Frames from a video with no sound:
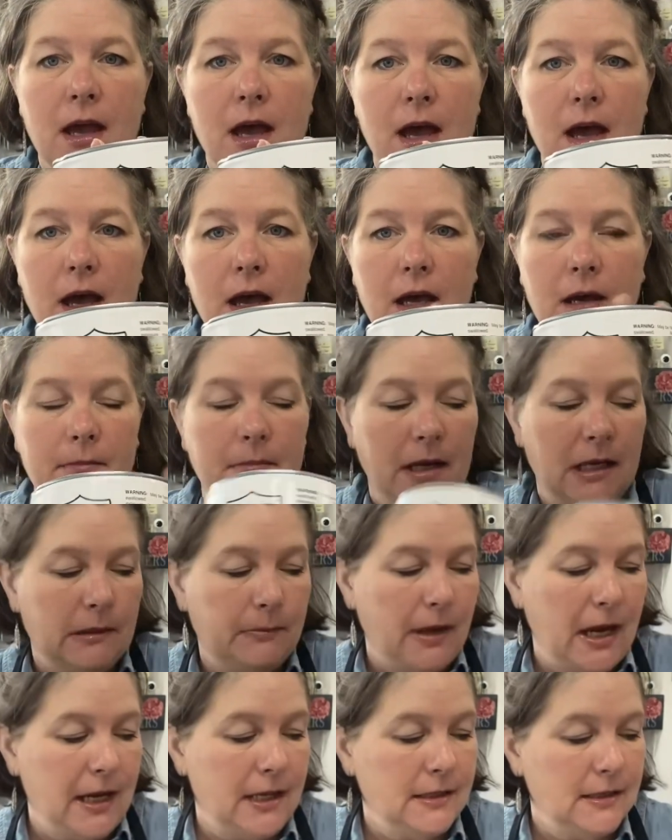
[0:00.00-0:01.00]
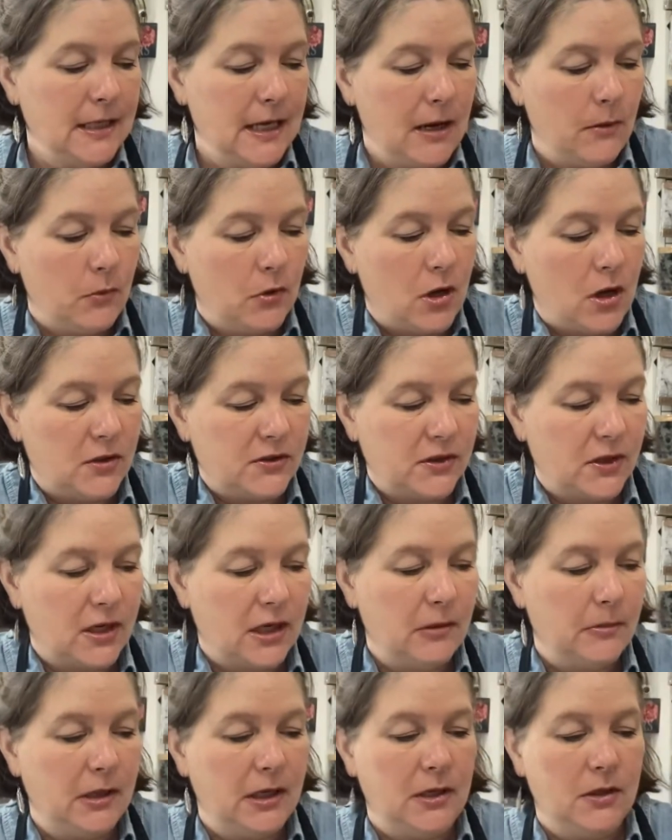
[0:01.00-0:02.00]
uh, Mud Paint and we're also going
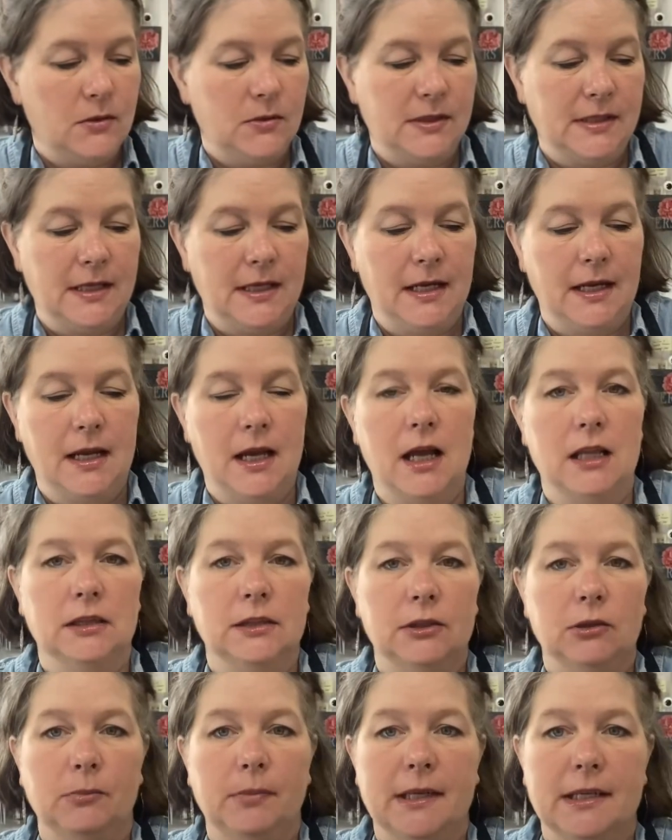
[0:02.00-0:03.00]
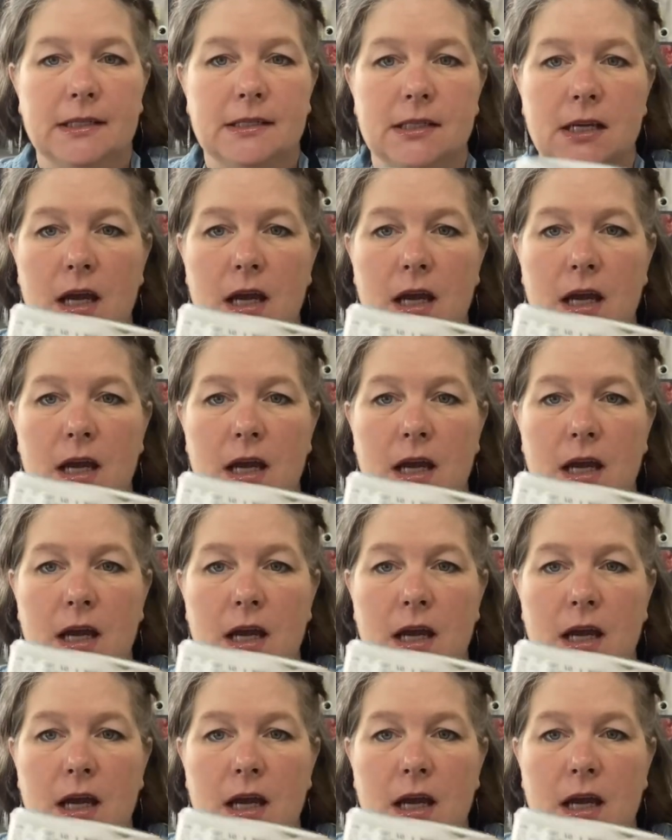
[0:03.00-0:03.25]
to be using a little bit